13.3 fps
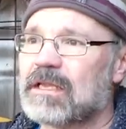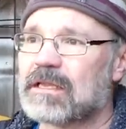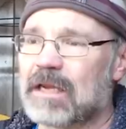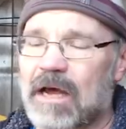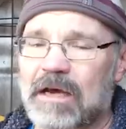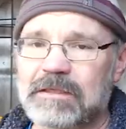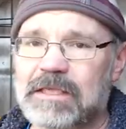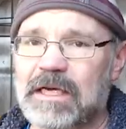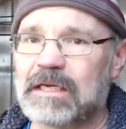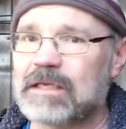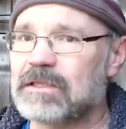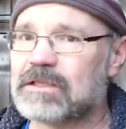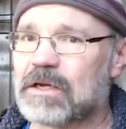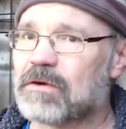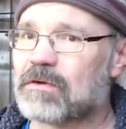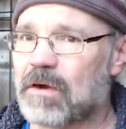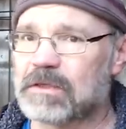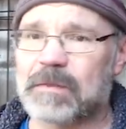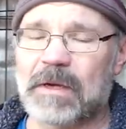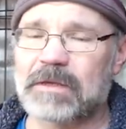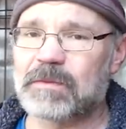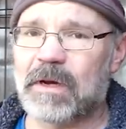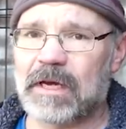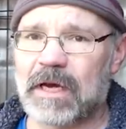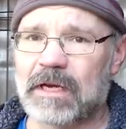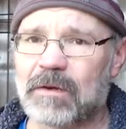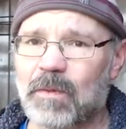The last thing, do crossbows
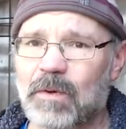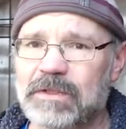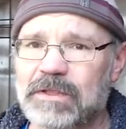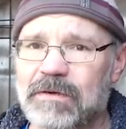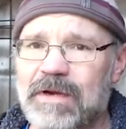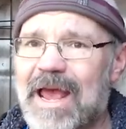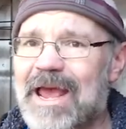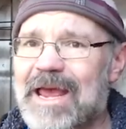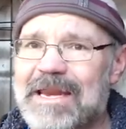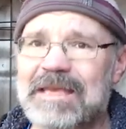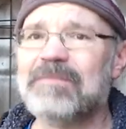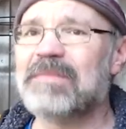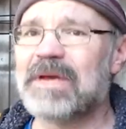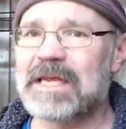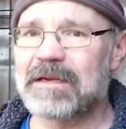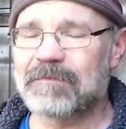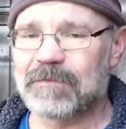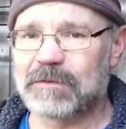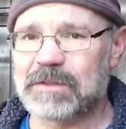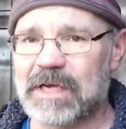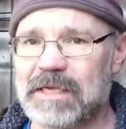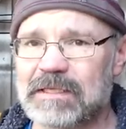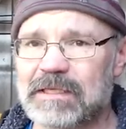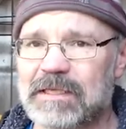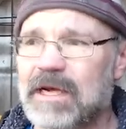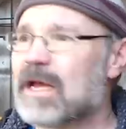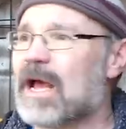work underwater in any meaningful
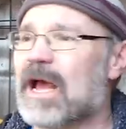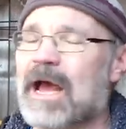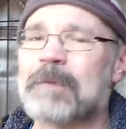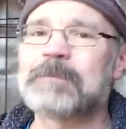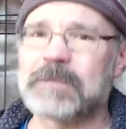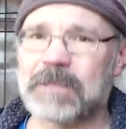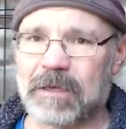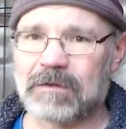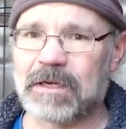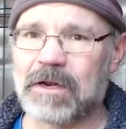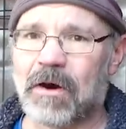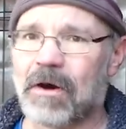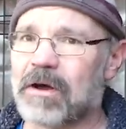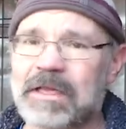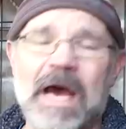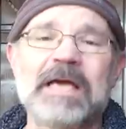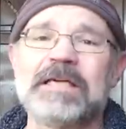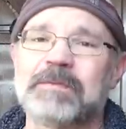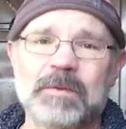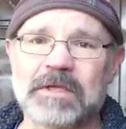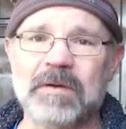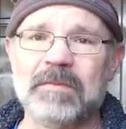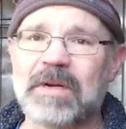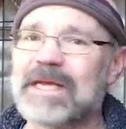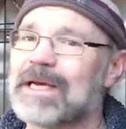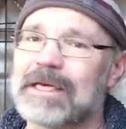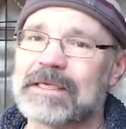sense? Absolutely not. And that is
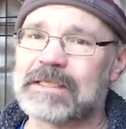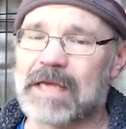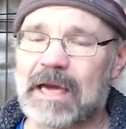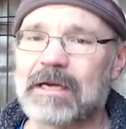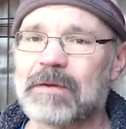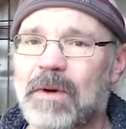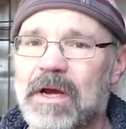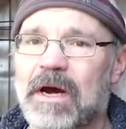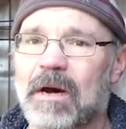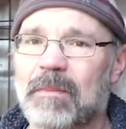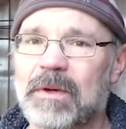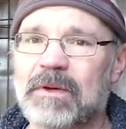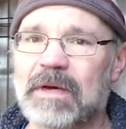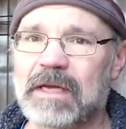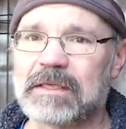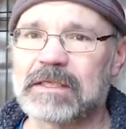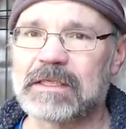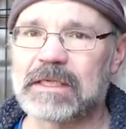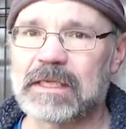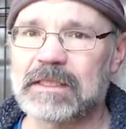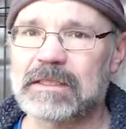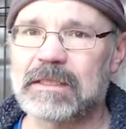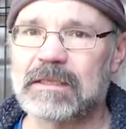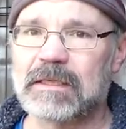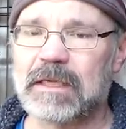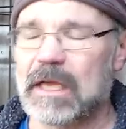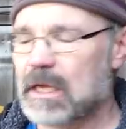presumably exactly why harpoon guns exist.
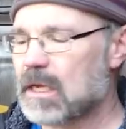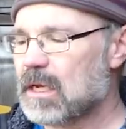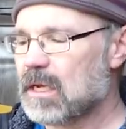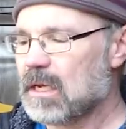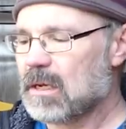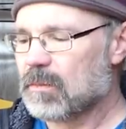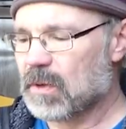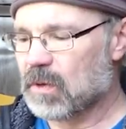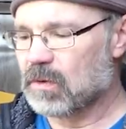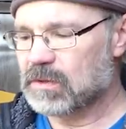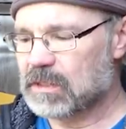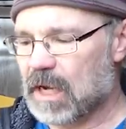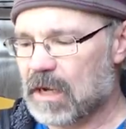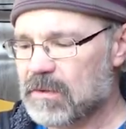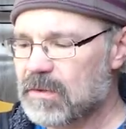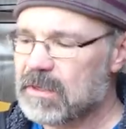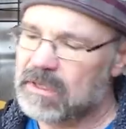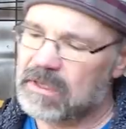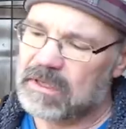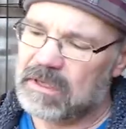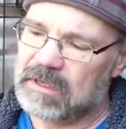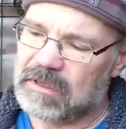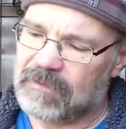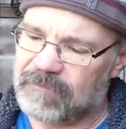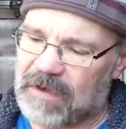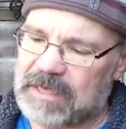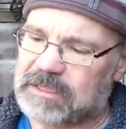But also, the
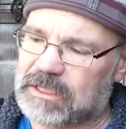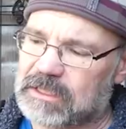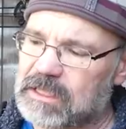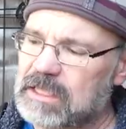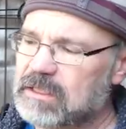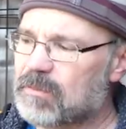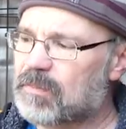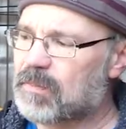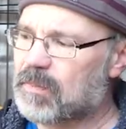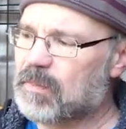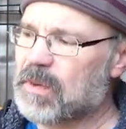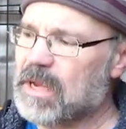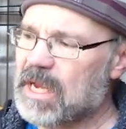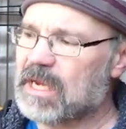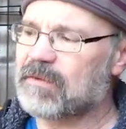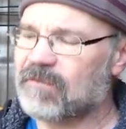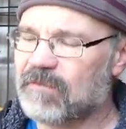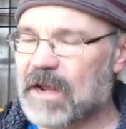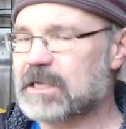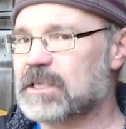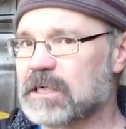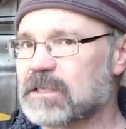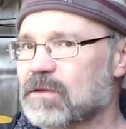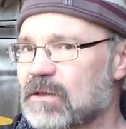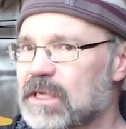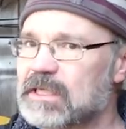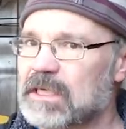fletchings. These are big fletchings
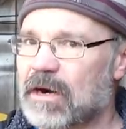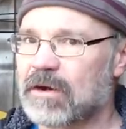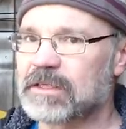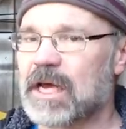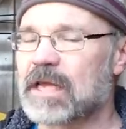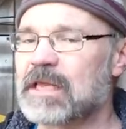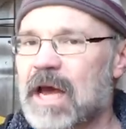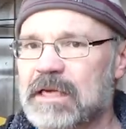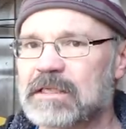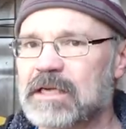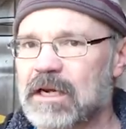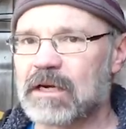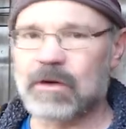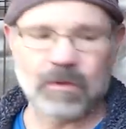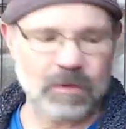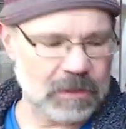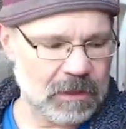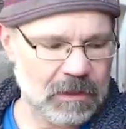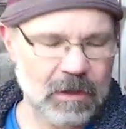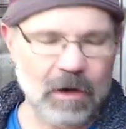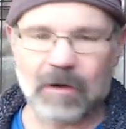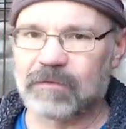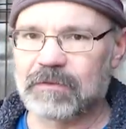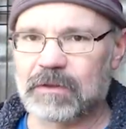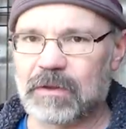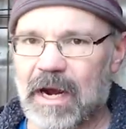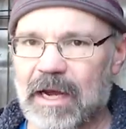on these arrows, and that is going to cause a lot of
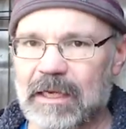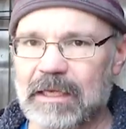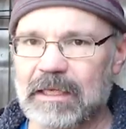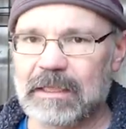drag.